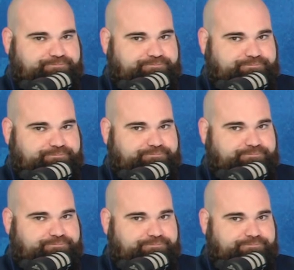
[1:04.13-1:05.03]

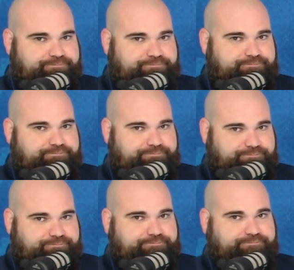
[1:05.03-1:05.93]

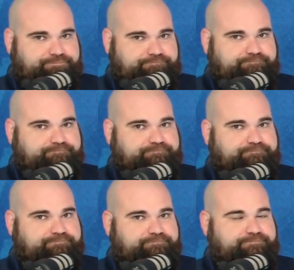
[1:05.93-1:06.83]

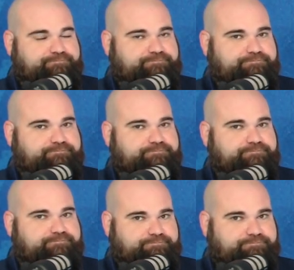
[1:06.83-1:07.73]

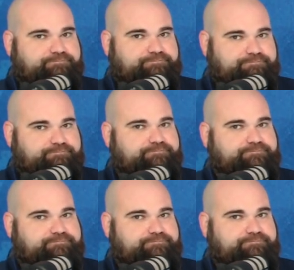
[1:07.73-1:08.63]

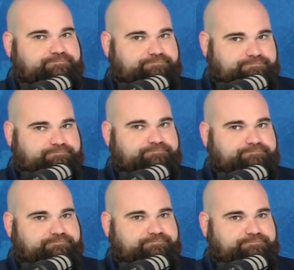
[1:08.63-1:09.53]

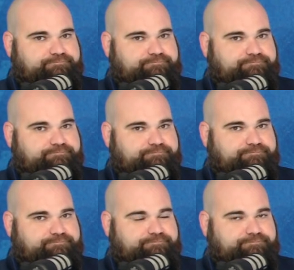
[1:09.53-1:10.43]

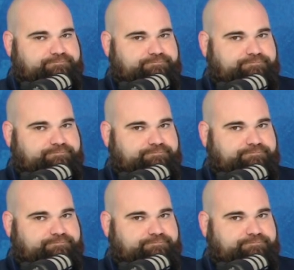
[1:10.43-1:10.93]
(not speaking)